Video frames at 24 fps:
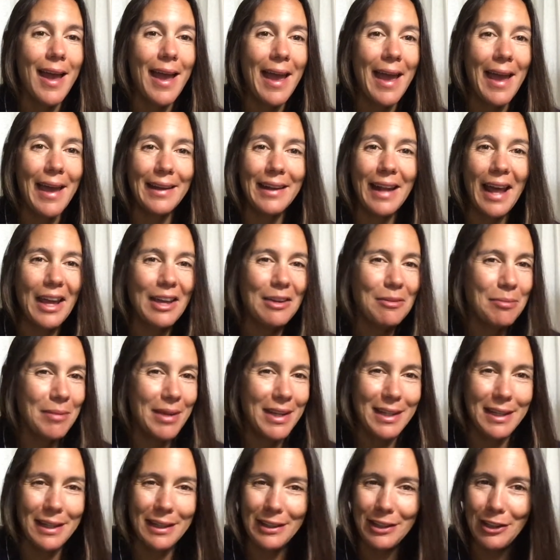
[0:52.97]
And I
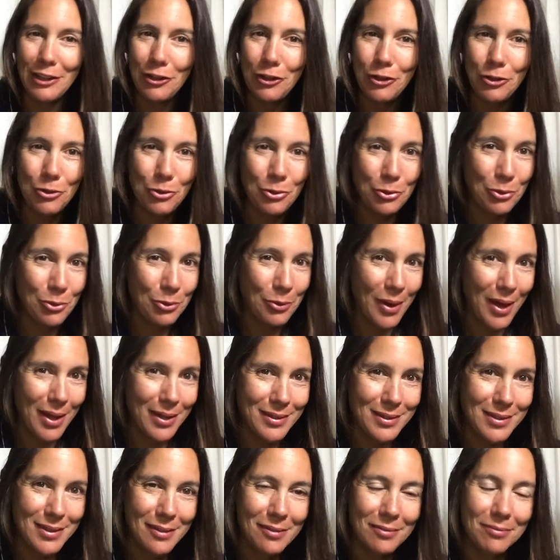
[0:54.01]
immediately knew who it
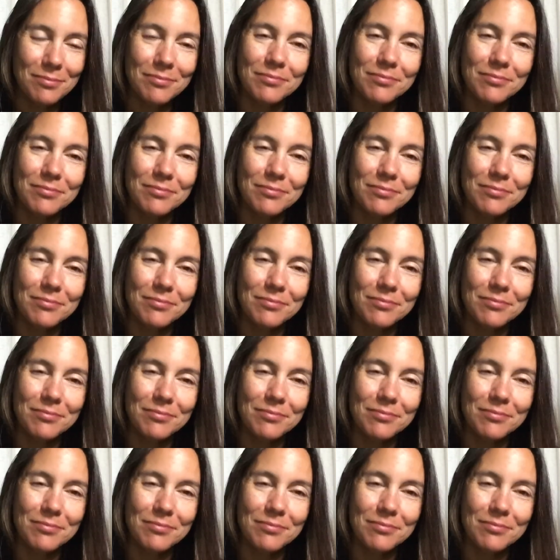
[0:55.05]
was.